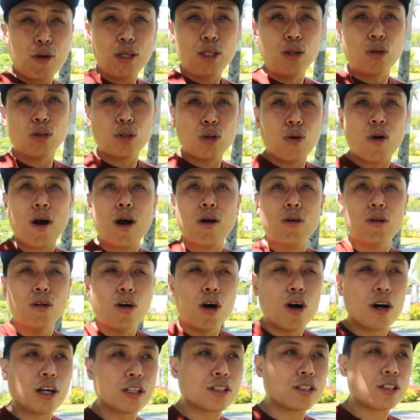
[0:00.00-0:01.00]
We don't know how
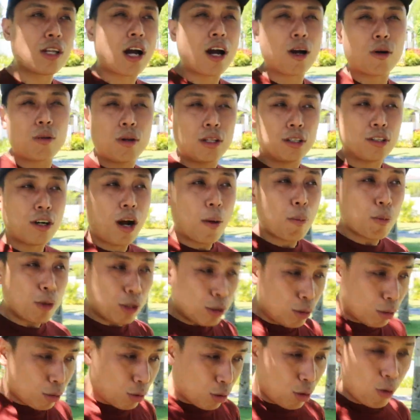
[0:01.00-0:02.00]
long a stock will drop. We
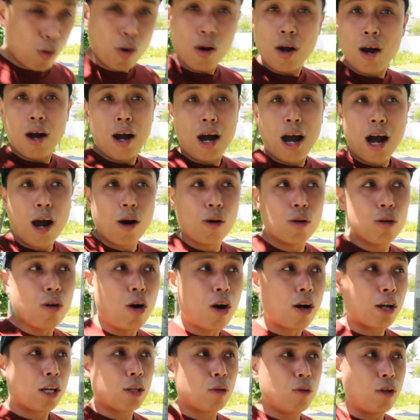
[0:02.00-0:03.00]
don't know how
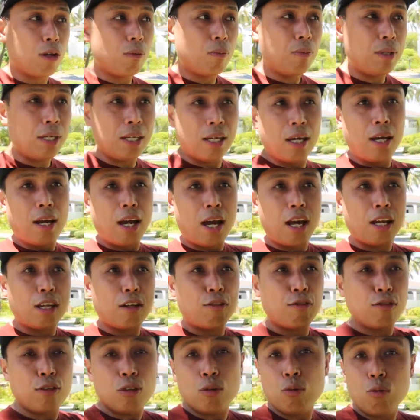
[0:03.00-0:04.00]
long it will be. And
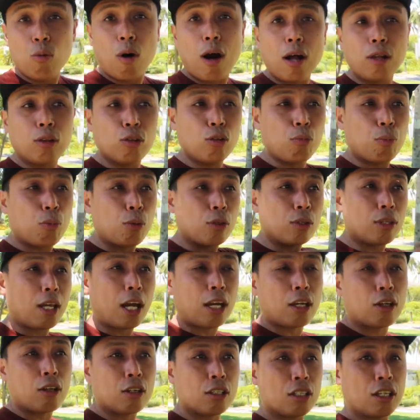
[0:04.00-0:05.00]
if you want to
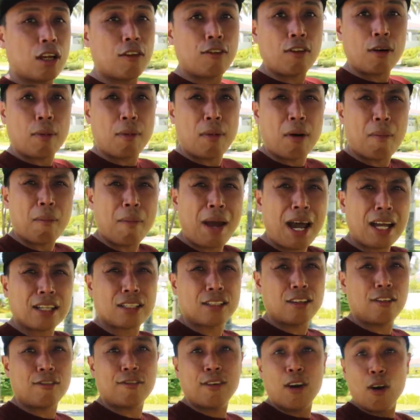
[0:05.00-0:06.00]
protect yourself from a
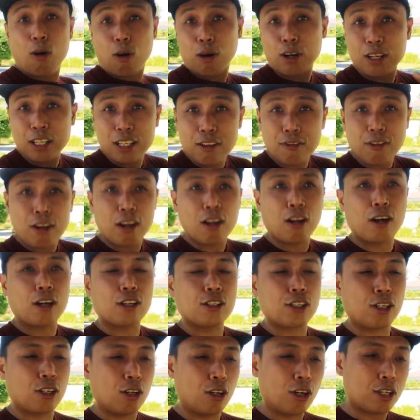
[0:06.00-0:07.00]
massive or even
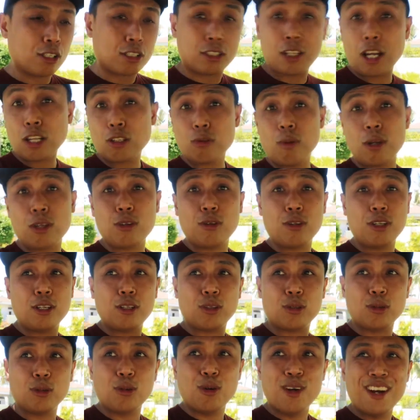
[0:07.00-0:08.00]
larger loss, that's when you
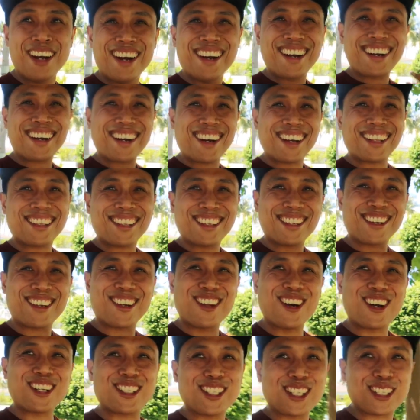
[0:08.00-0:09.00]
need to cut
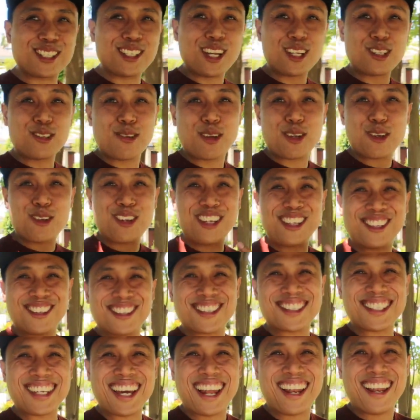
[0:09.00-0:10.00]
your losses. That's when you need
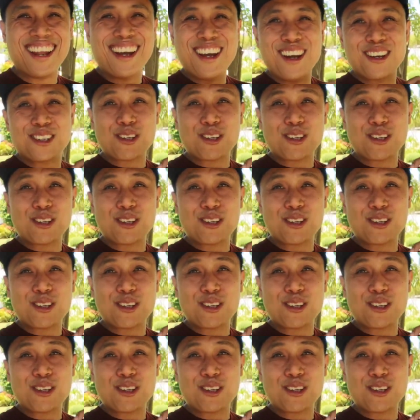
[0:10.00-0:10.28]
to sell.